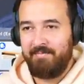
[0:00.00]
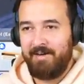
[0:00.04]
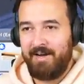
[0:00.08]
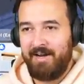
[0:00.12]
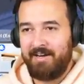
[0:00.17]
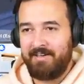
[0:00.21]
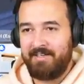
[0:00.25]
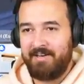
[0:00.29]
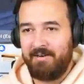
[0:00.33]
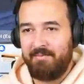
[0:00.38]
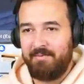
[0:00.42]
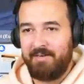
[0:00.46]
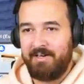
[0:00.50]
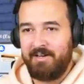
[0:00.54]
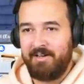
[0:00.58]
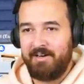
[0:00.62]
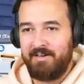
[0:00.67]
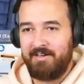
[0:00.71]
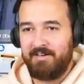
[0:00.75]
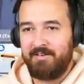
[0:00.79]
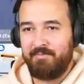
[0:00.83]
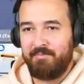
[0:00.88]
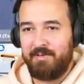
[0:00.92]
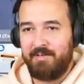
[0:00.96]
Man, yeah, we got
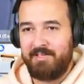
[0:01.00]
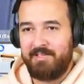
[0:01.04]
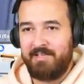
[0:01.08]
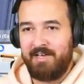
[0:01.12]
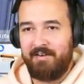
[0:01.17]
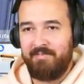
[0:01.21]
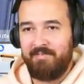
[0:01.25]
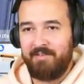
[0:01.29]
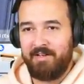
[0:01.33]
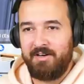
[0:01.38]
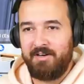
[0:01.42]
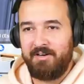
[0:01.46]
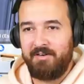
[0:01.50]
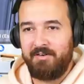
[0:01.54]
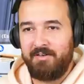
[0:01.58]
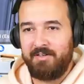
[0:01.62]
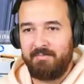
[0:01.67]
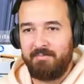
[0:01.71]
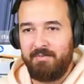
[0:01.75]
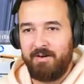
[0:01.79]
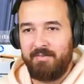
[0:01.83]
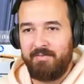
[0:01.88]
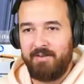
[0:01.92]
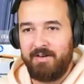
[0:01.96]
to do... We definitely got to do
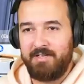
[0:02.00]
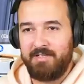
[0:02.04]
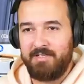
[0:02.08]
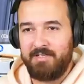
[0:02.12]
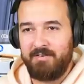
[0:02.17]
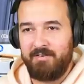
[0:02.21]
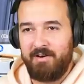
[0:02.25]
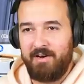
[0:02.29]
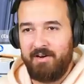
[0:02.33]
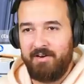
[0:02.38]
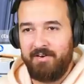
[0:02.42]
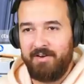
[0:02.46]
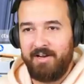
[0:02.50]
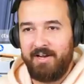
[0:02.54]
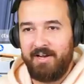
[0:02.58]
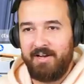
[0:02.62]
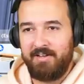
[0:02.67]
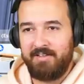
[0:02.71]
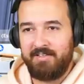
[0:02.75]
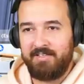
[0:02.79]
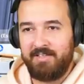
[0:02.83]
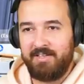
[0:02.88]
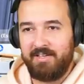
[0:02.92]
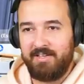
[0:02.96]
some renovations to our own
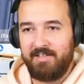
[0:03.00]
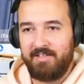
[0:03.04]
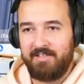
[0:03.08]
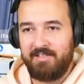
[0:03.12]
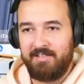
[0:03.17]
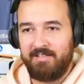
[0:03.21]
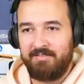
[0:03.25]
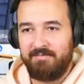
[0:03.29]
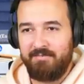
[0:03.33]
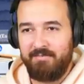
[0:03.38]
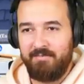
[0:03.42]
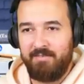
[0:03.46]
house here. This is